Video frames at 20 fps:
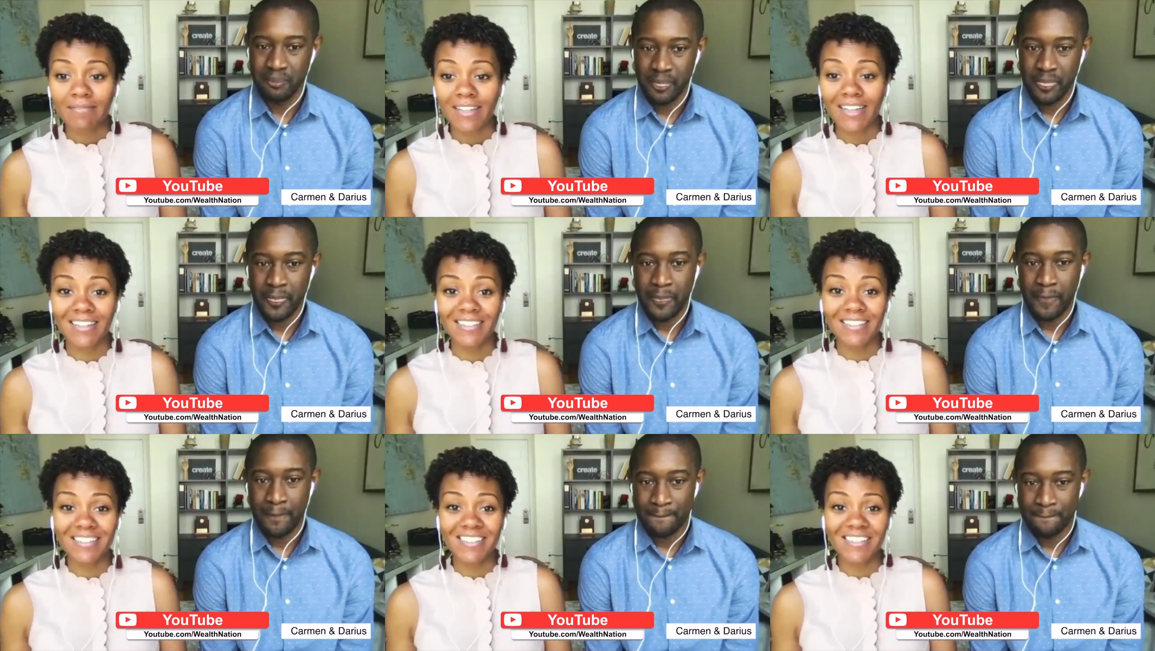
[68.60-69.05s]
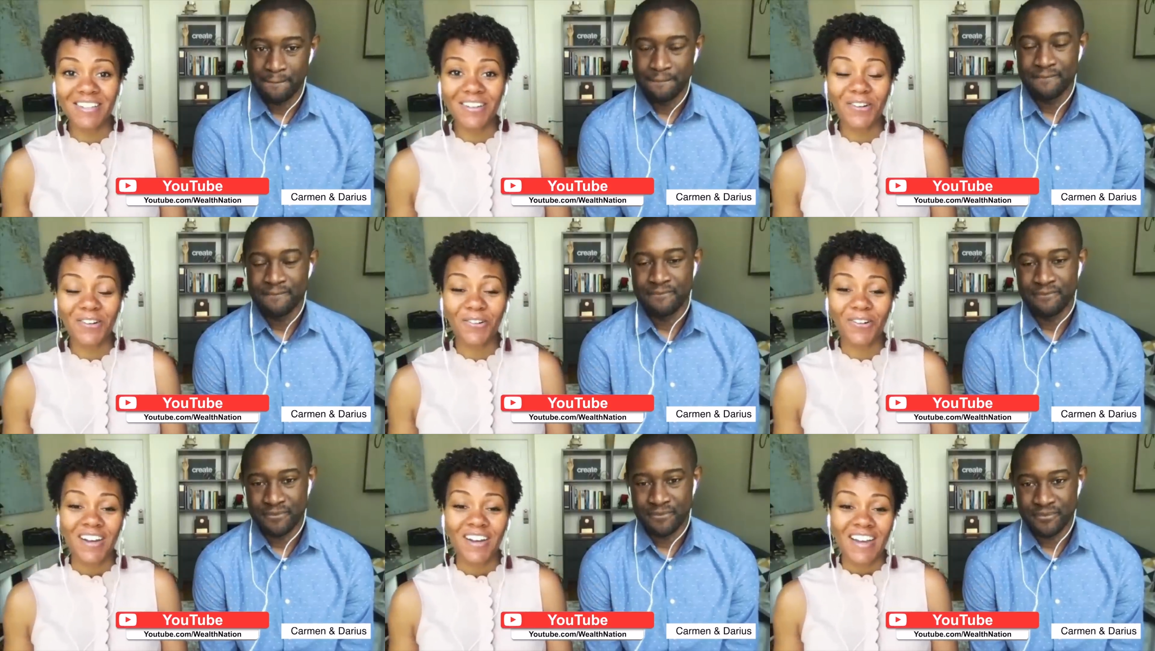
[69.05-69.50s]
Speaker 1: And
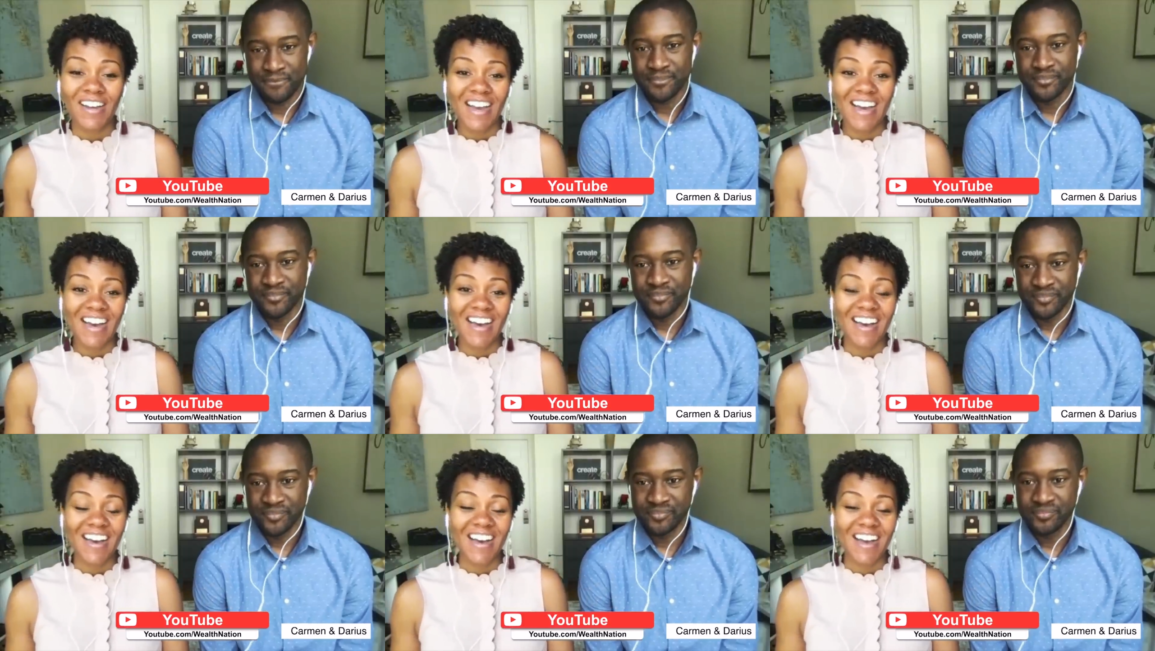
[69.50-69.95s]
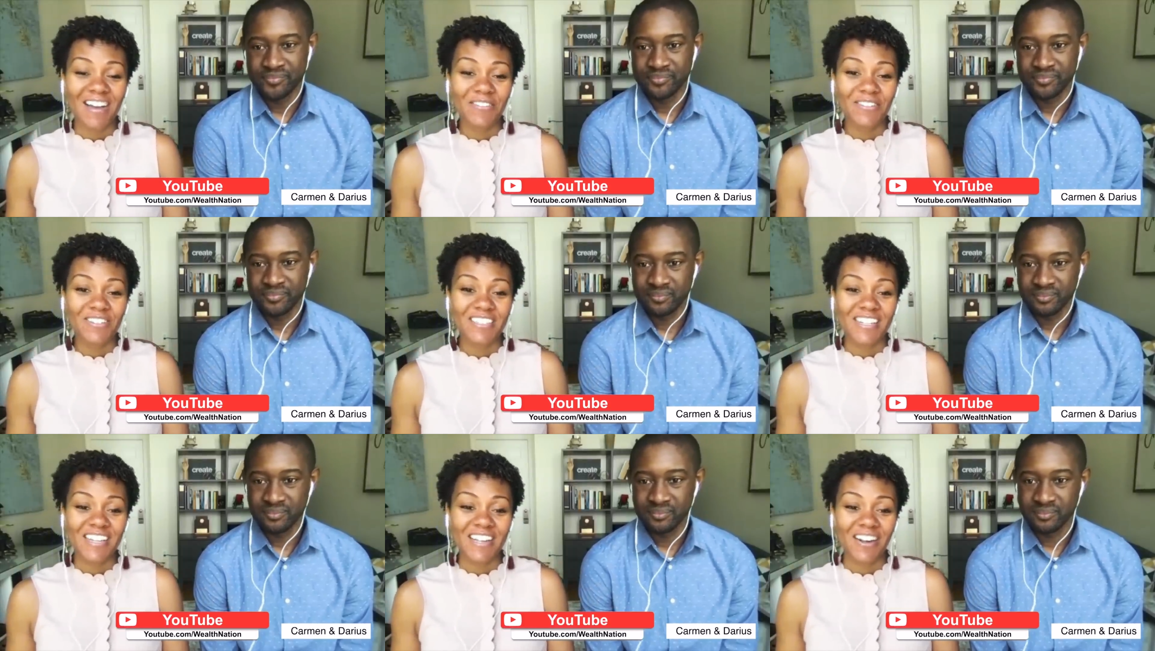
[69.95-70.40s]
so uh, I
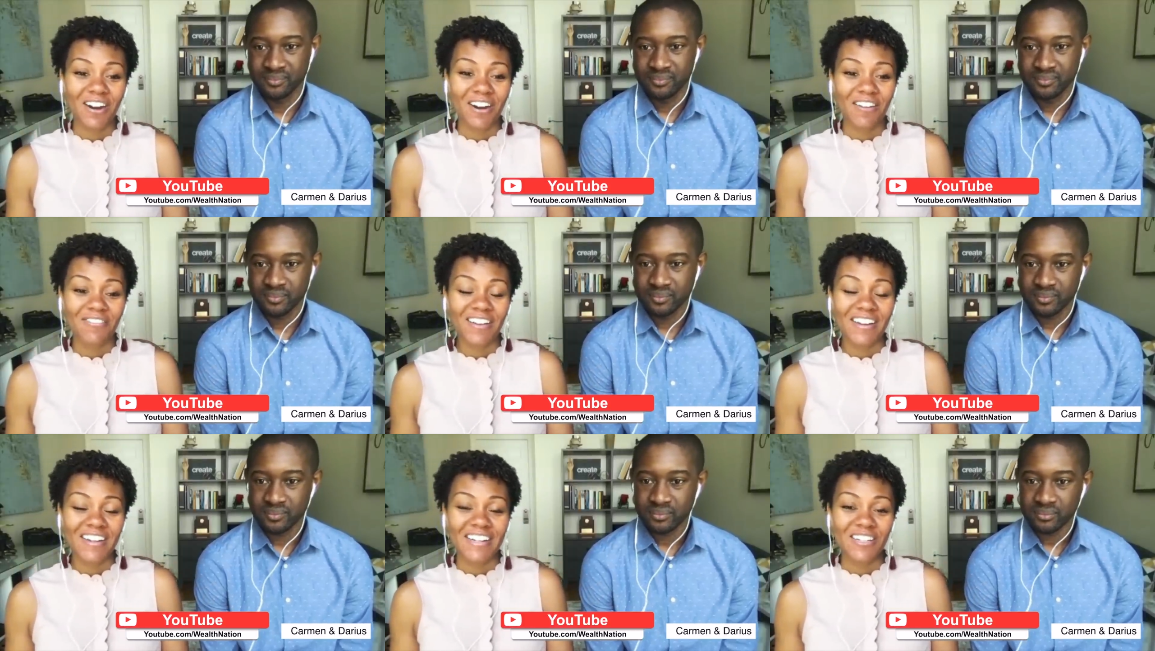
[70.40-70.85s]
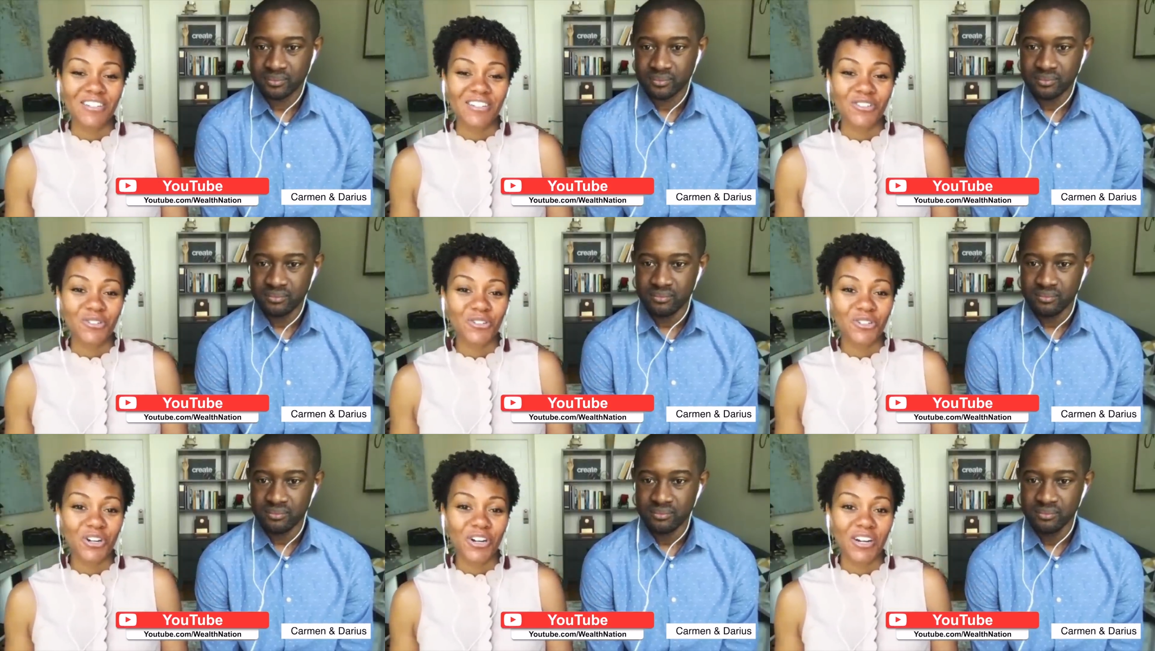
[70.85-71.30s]
would say our
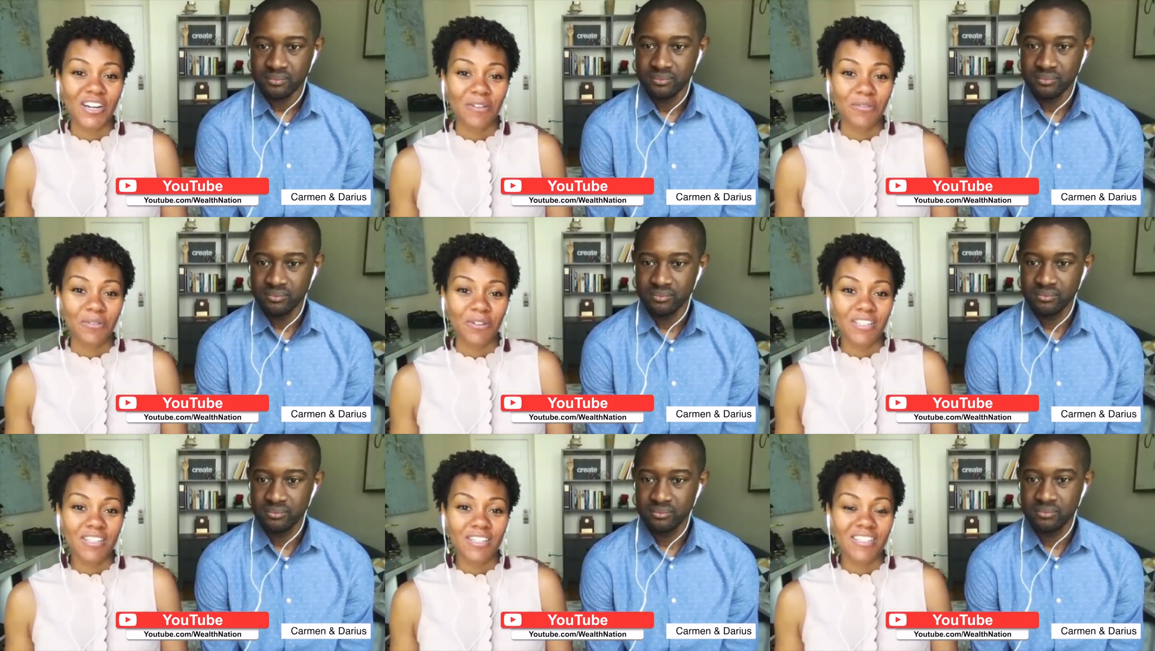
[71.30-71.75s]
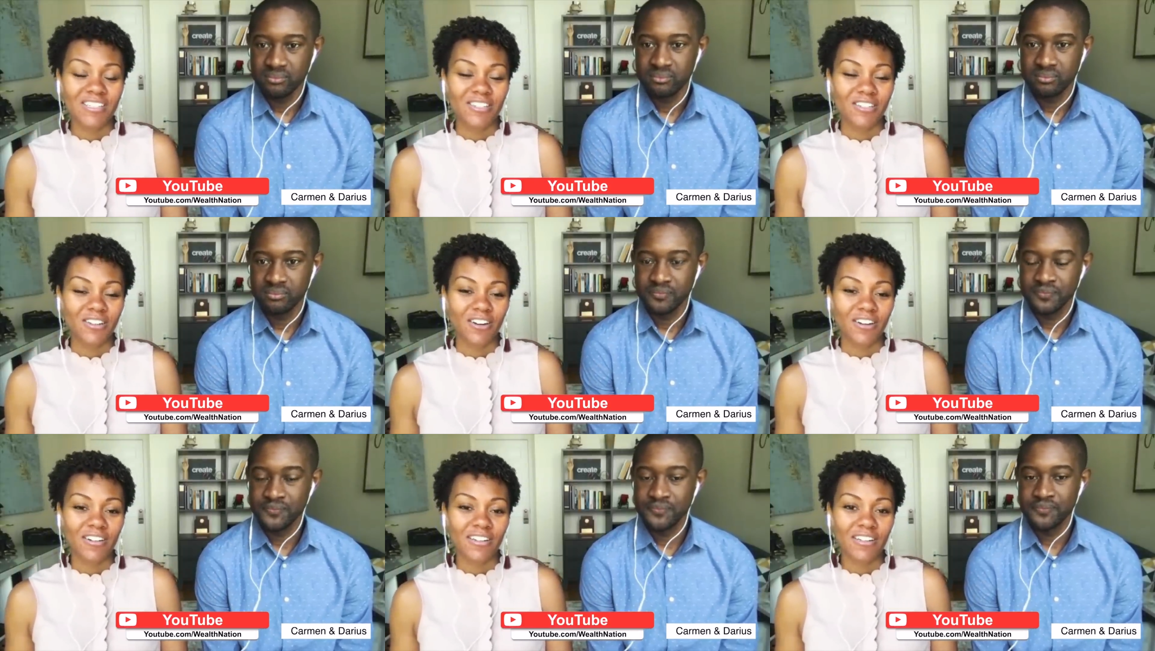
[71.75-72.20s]
financial journey really
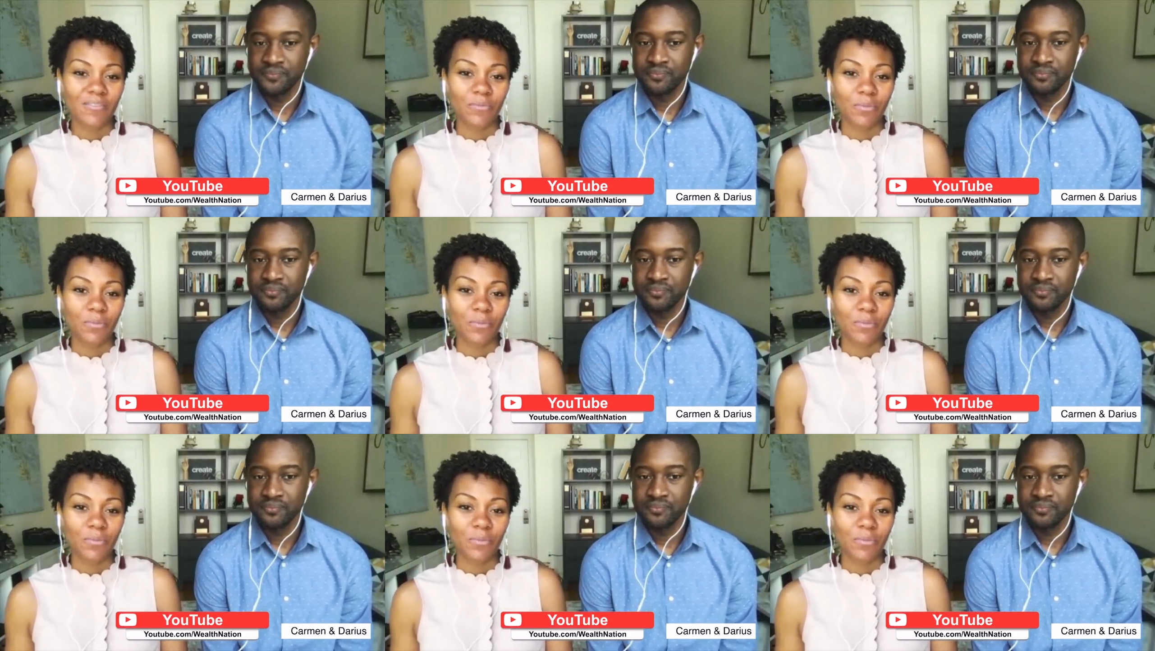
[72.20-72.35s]
started